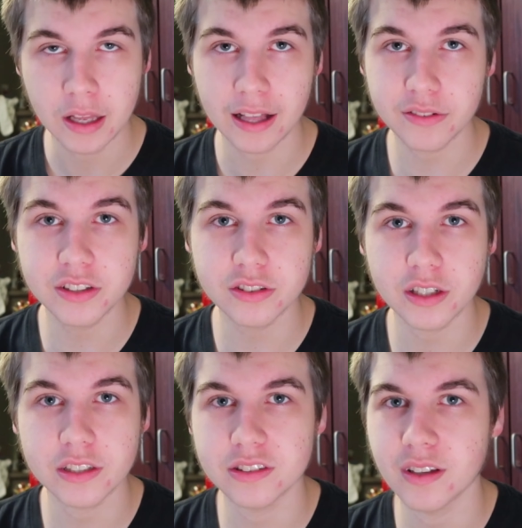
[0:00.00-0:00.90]
at least
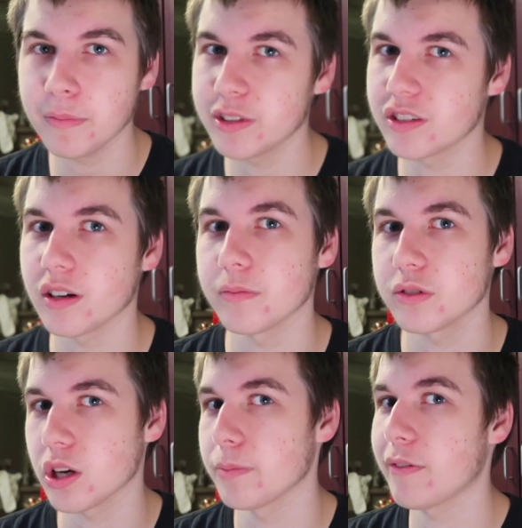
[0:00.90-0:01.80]
like send me some
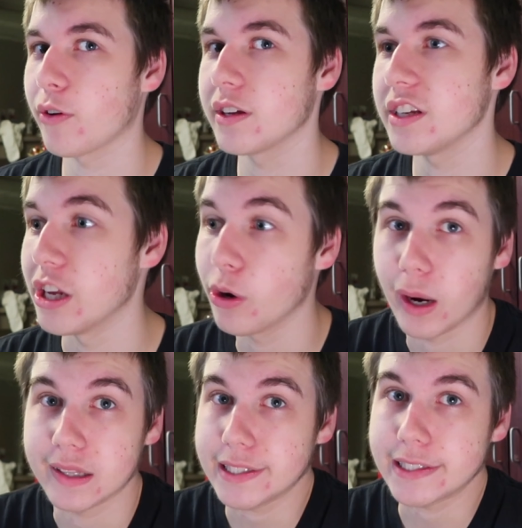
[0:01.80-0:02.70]
every year
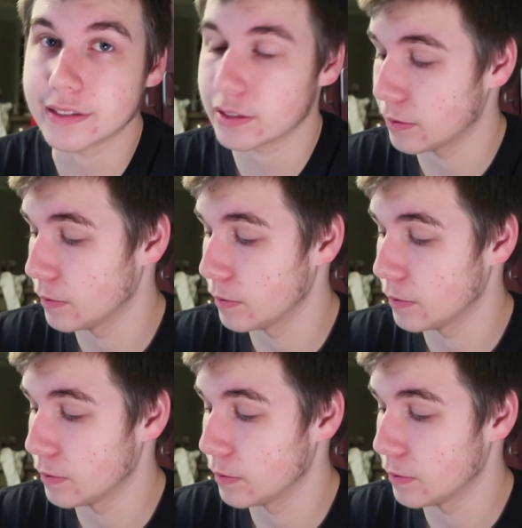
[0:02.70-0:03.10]
at least.